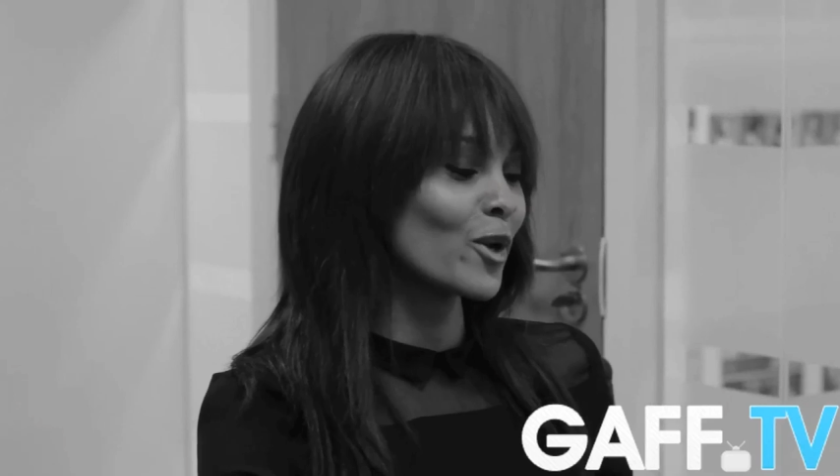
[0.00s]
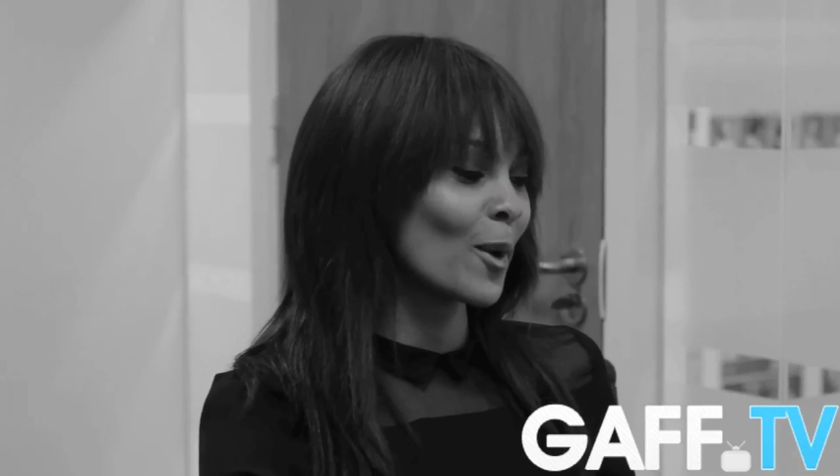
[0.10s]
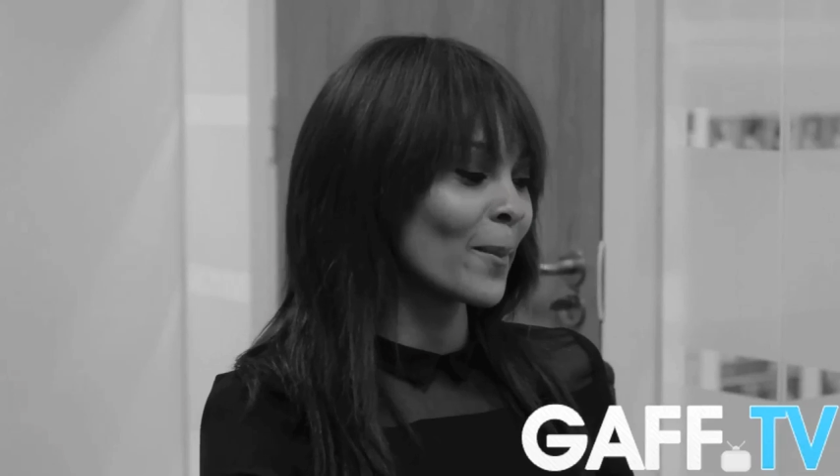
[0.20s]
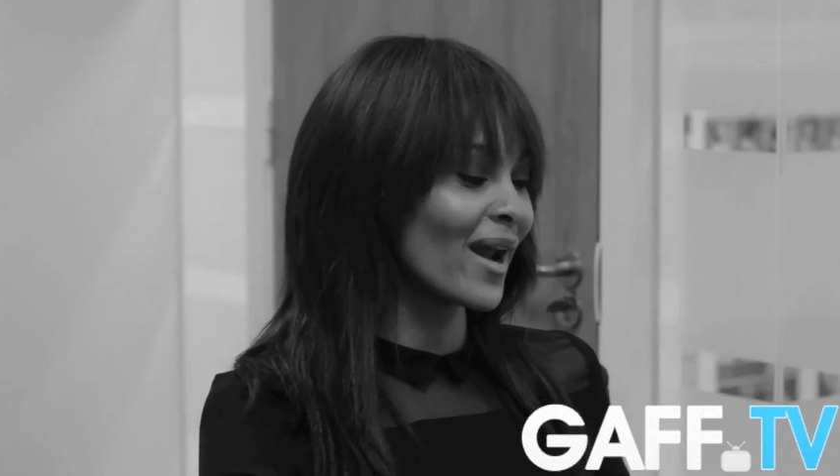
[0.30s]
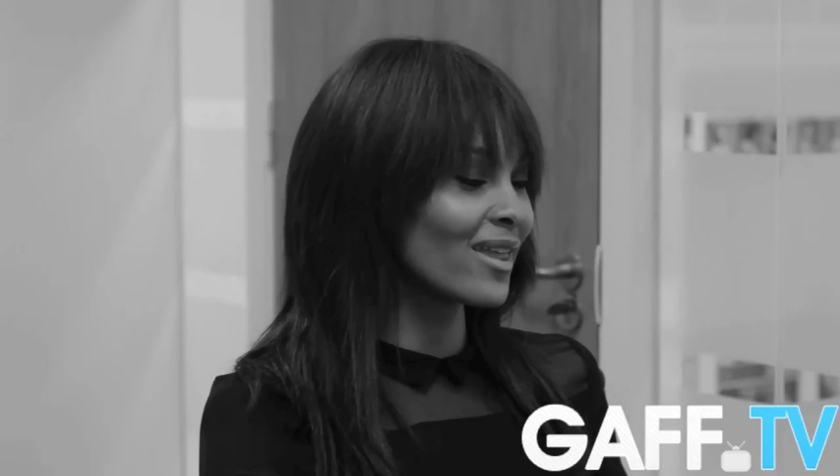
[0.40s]

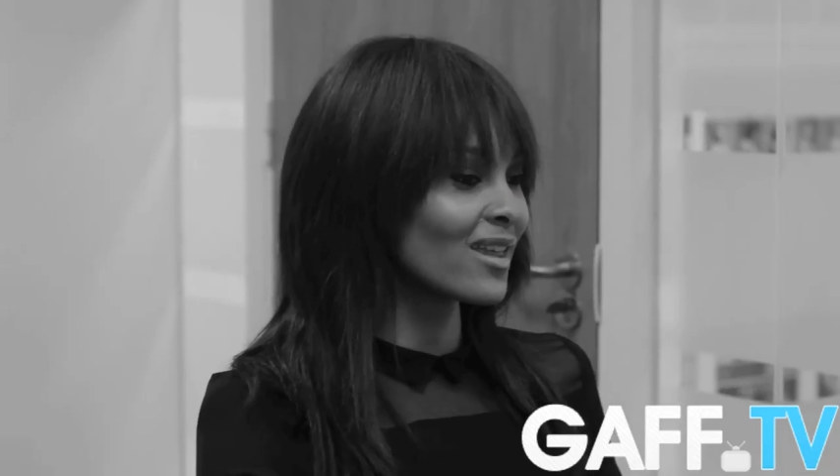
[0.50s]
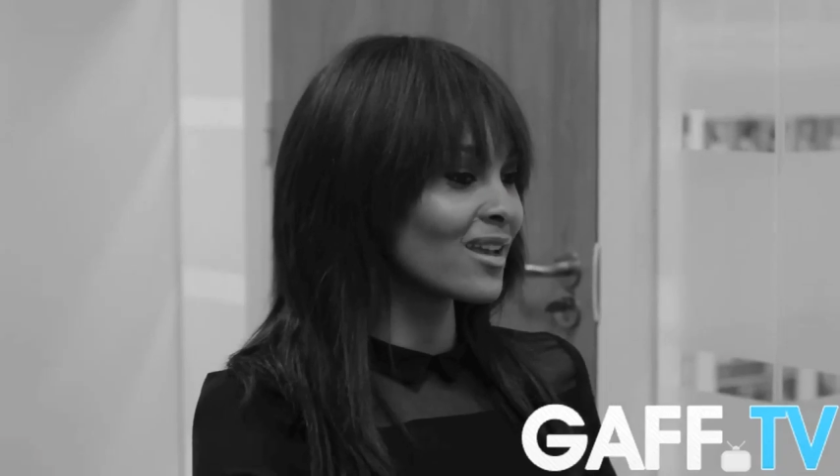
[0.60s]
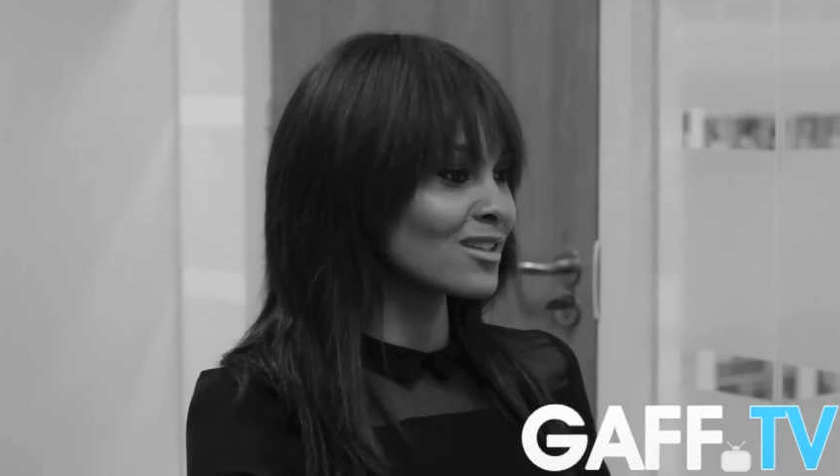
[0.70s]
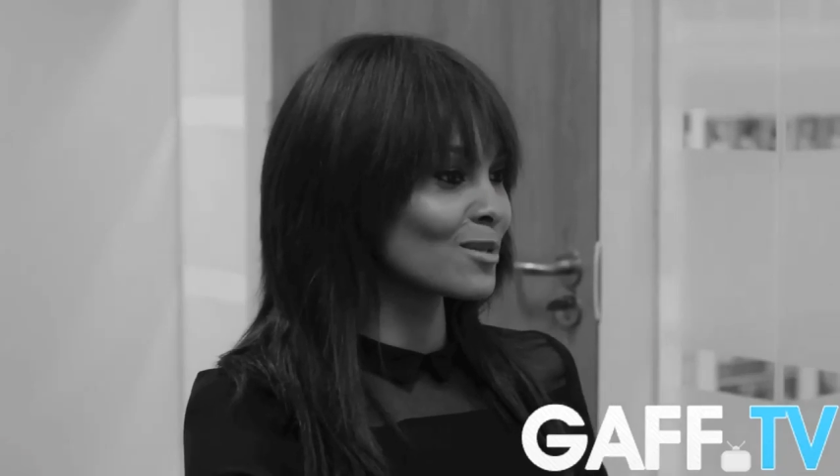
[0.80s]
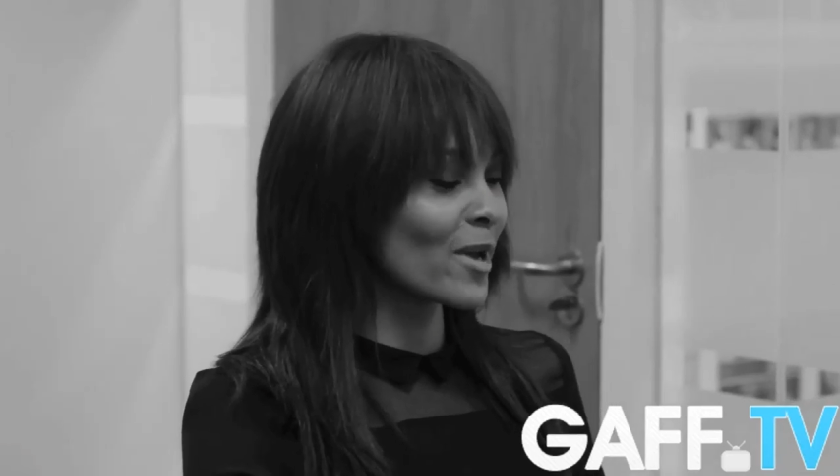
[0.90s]
No, but I
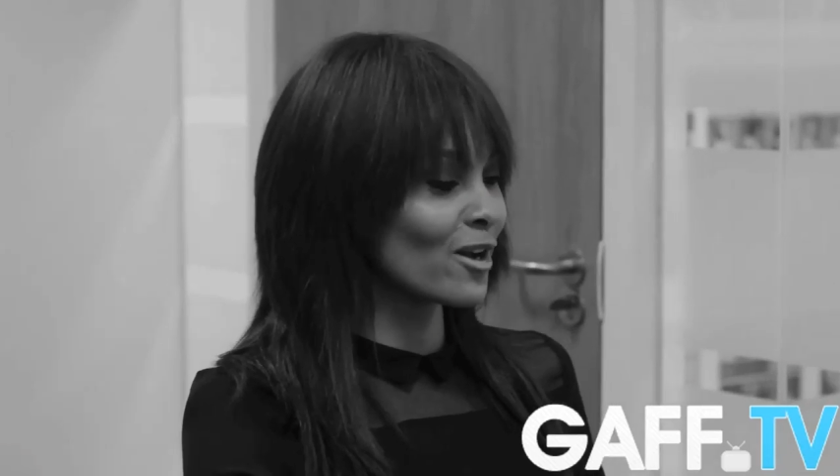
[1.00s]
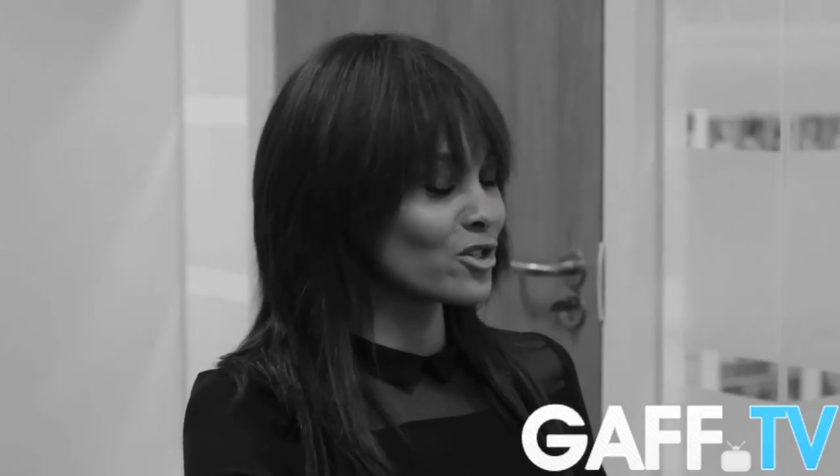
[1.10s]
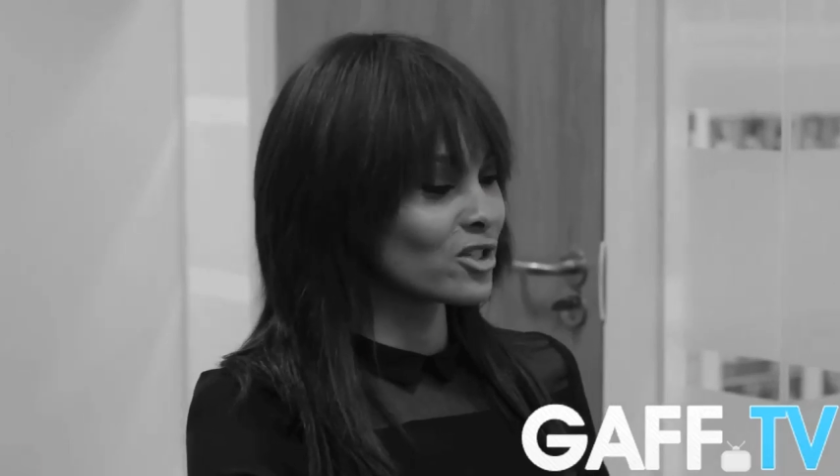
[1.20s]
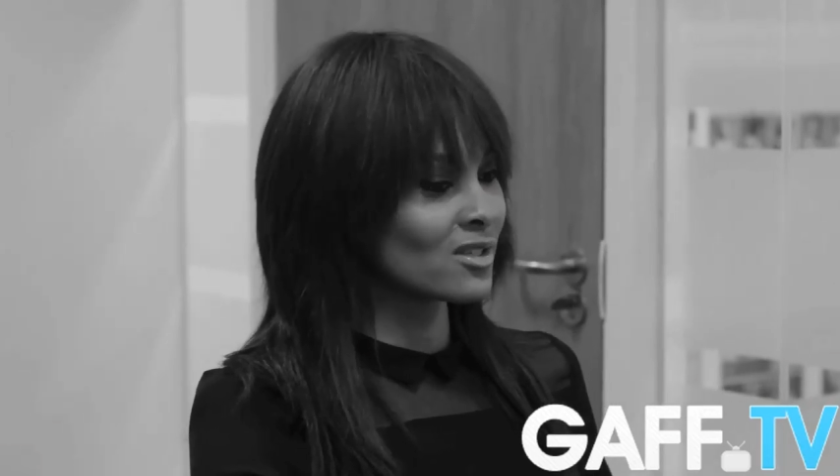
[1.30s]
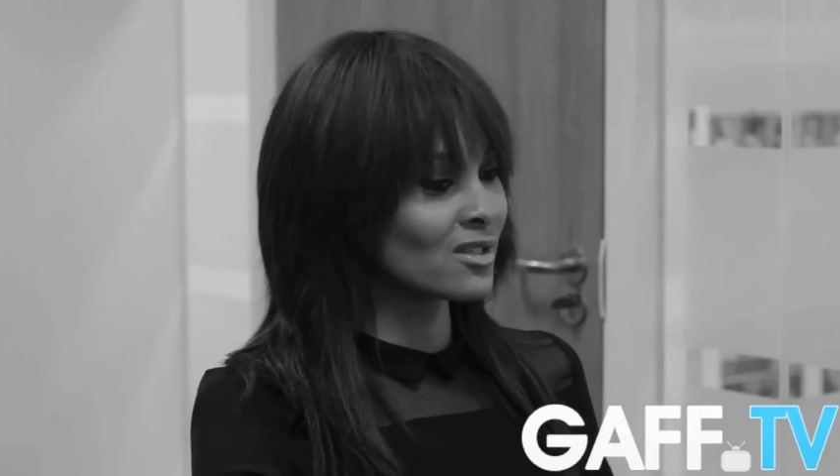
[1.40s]
think it's
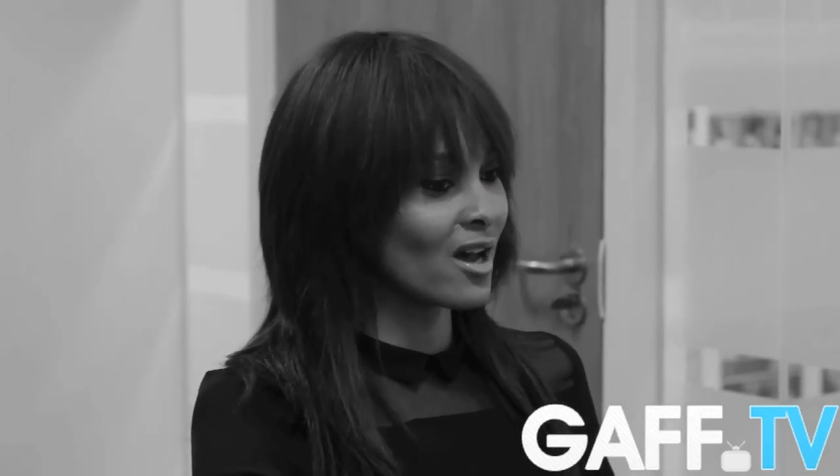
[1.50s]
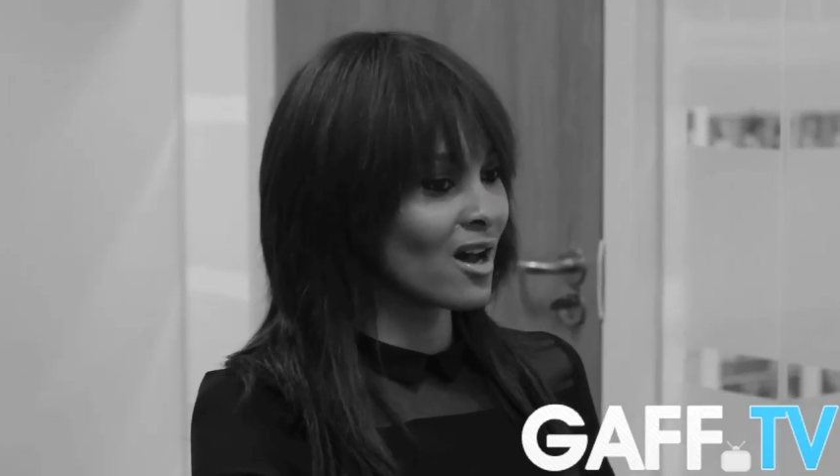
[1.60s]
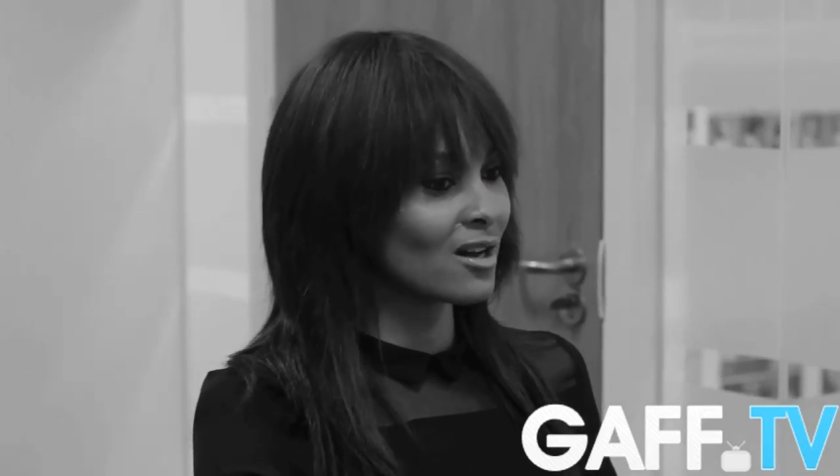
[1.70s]
about just,